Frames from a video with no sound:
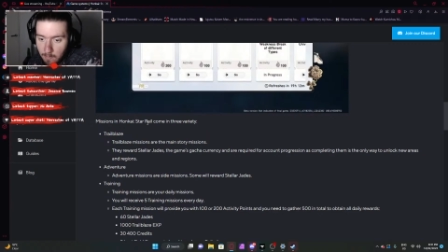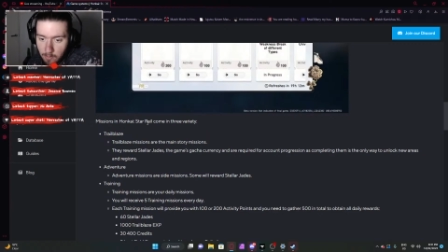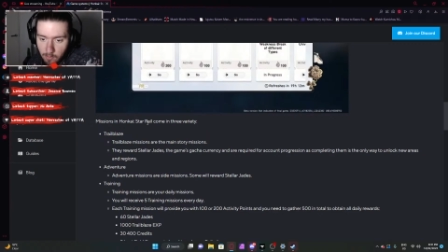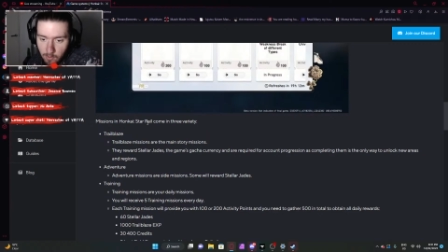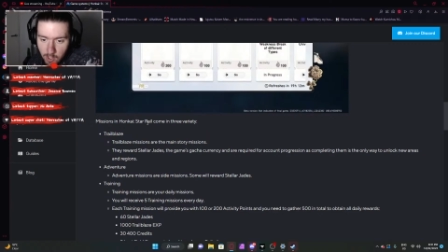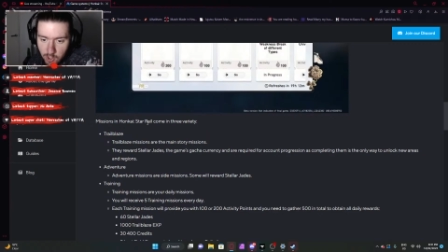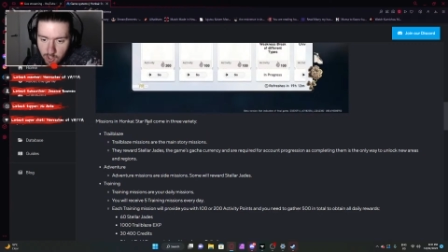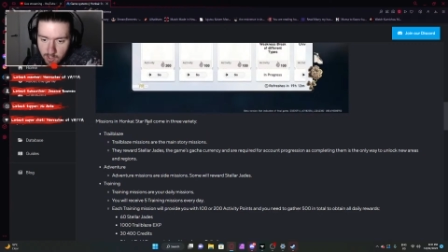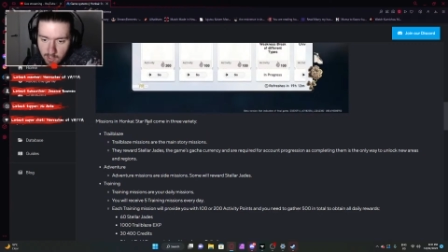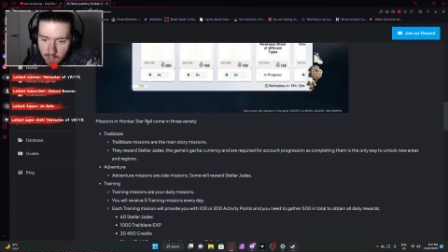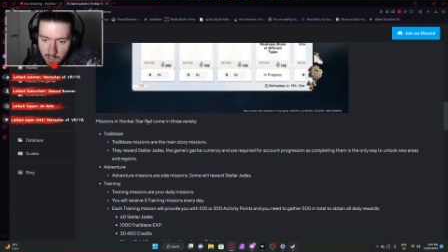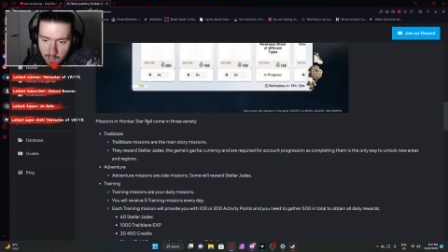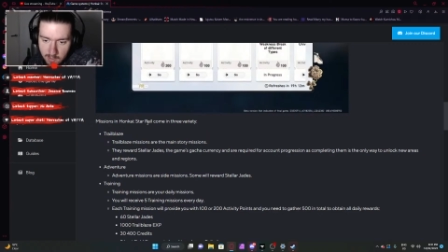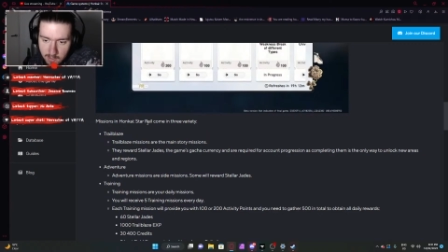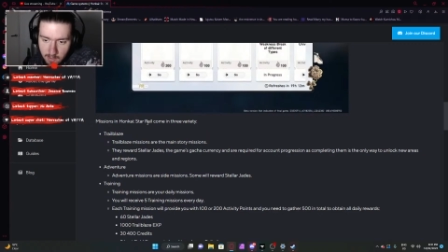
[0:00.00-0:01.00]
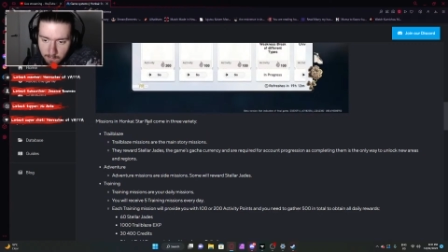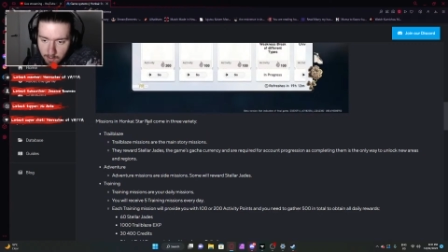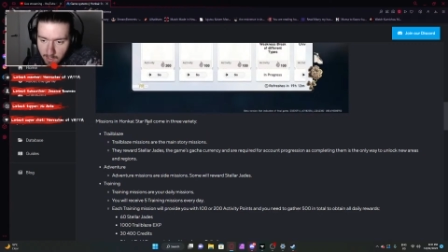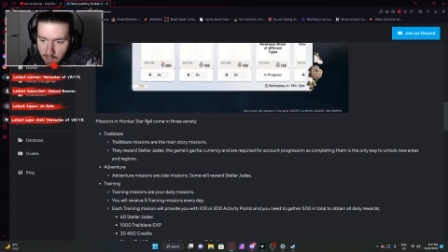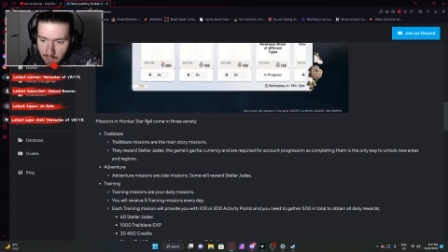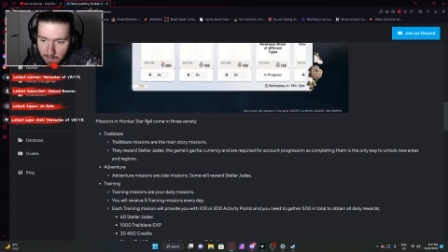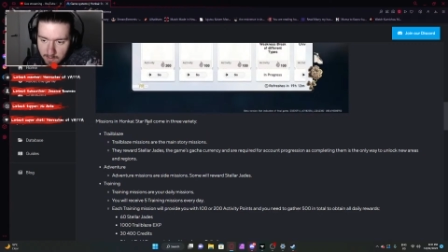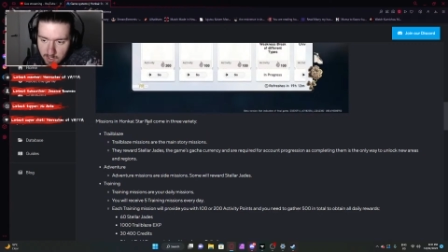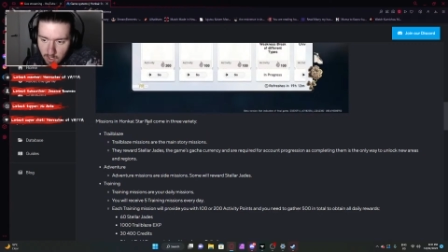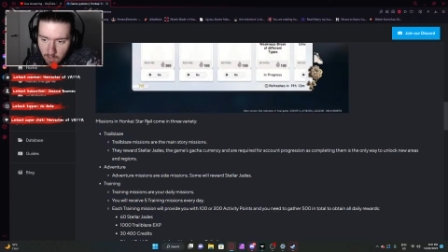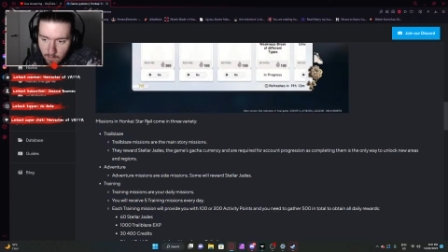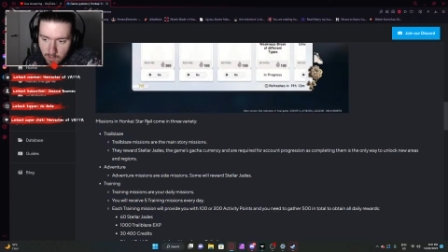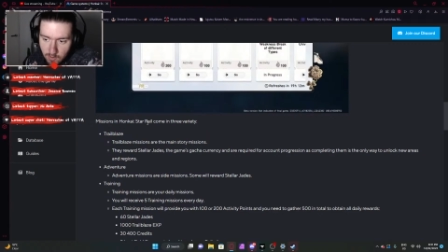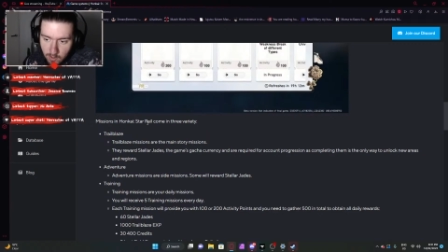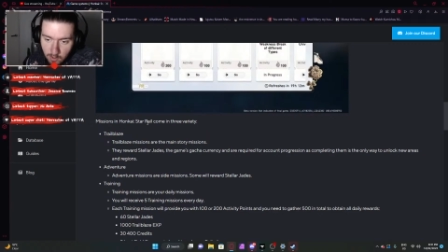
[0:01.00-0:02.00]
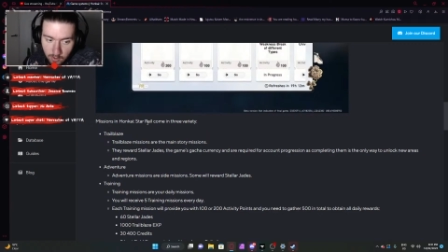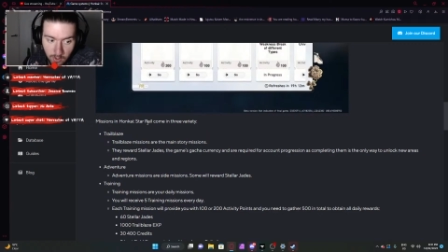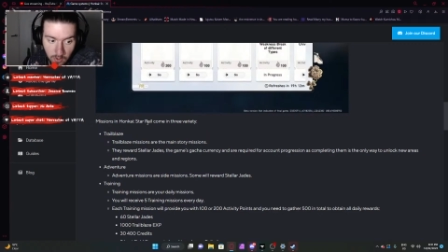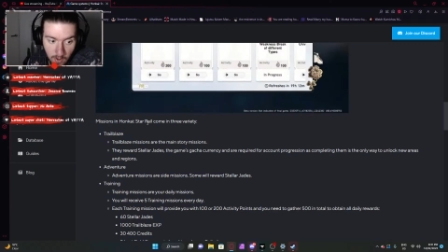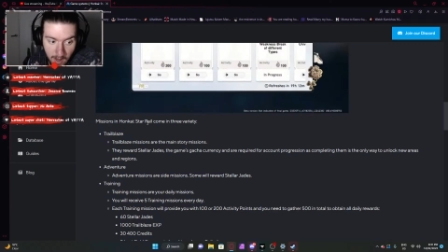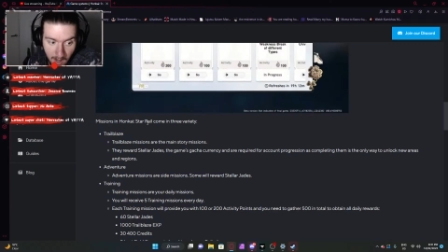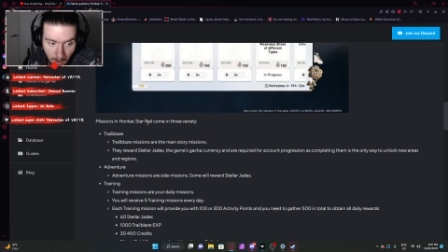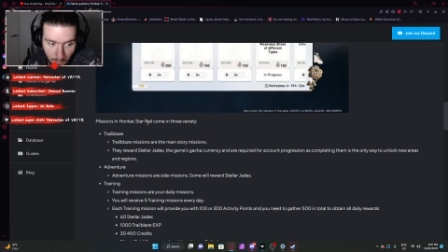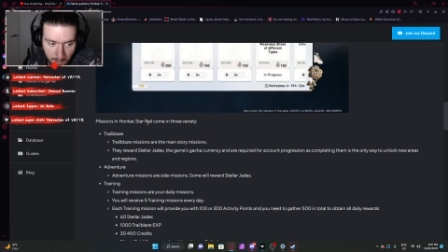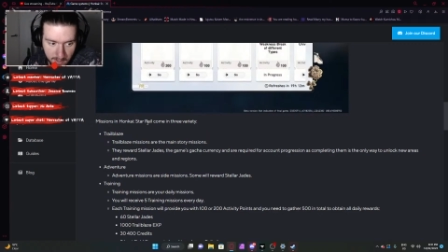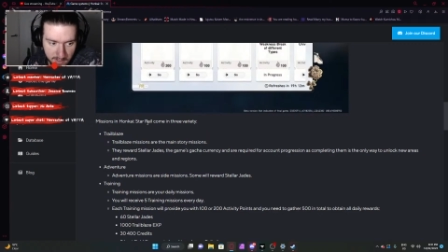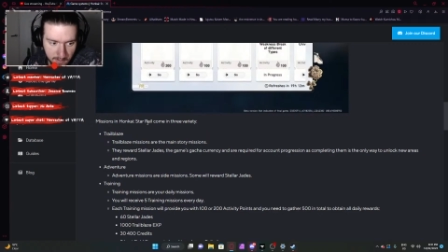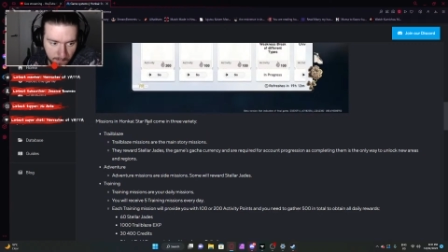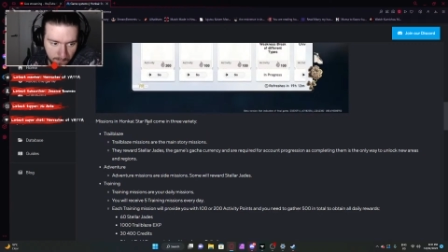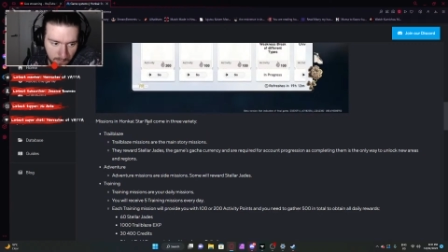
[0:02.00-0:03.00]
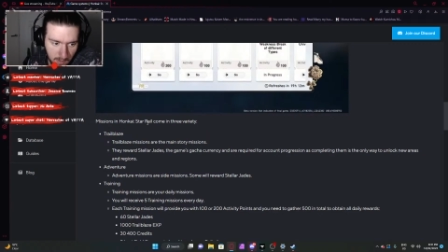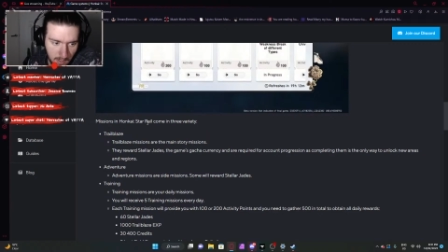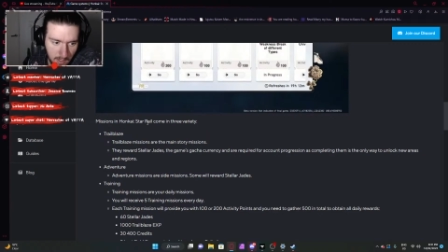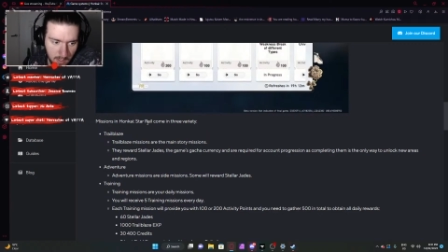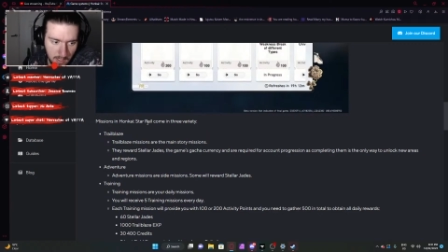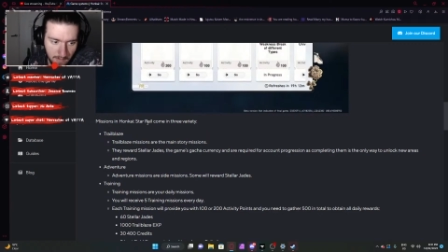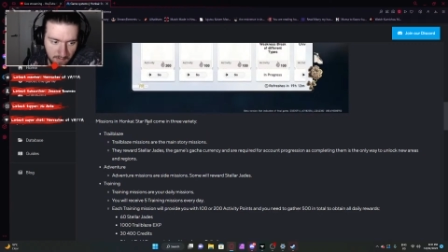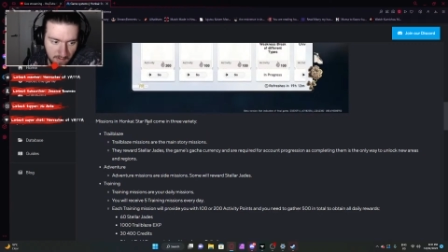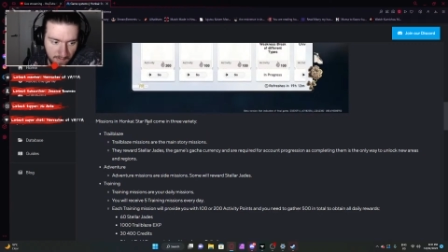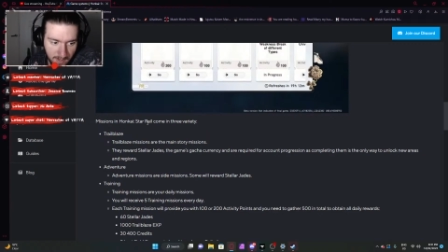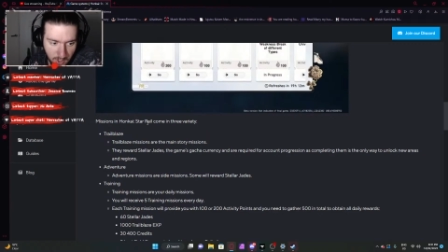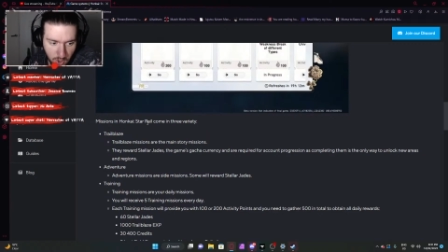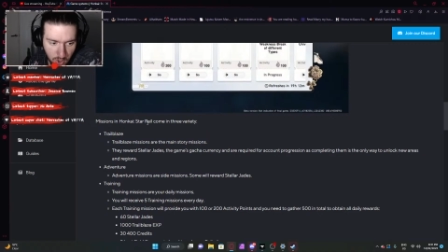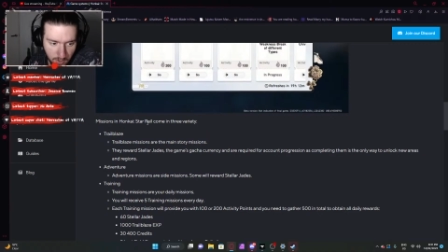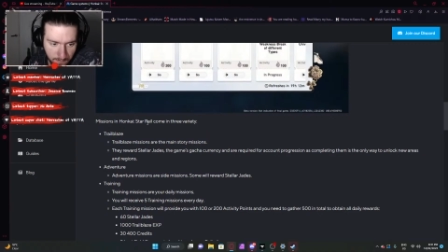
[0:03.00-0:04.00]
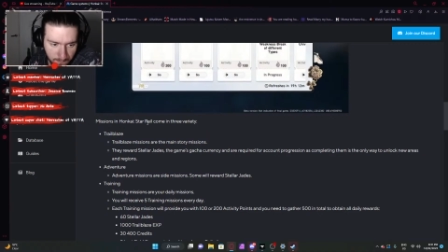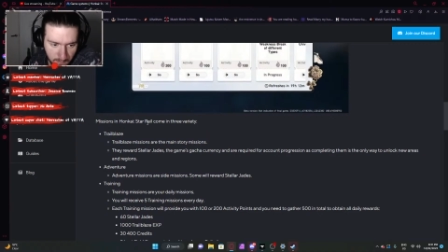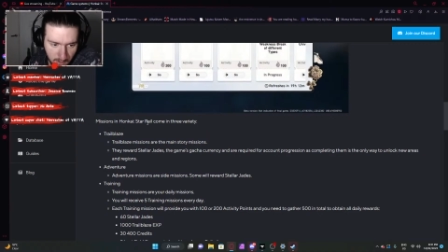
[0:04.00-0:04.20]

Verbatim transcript: progression, as completing them is the only way to unlock new areas. You have adventure.